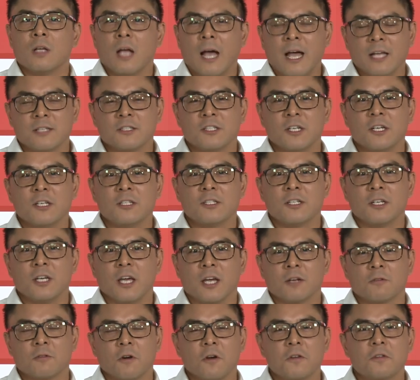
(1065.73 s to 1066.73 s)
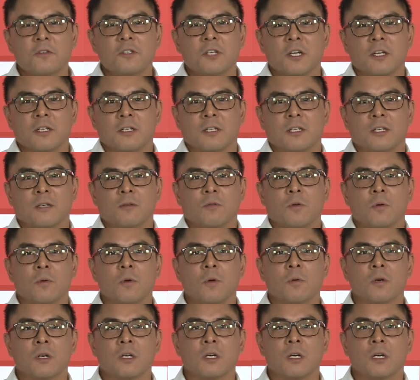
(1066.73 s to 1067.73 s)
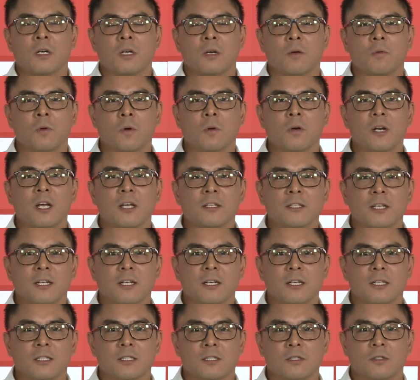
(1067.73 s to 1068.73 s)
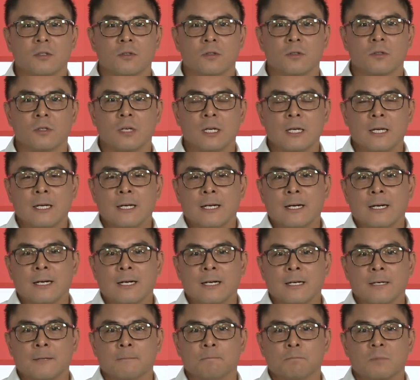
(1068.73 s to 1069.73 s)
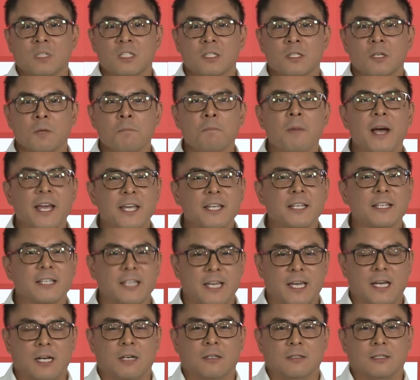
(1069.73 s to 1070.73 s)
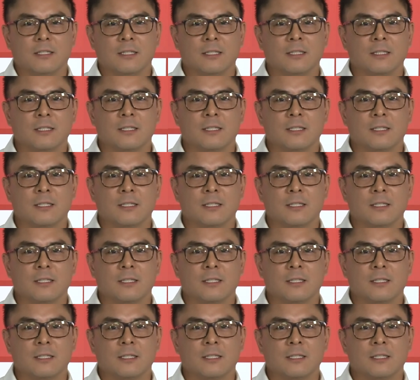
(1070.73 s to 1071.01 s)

GG, at Growth Gen, we want our delegates to make it count.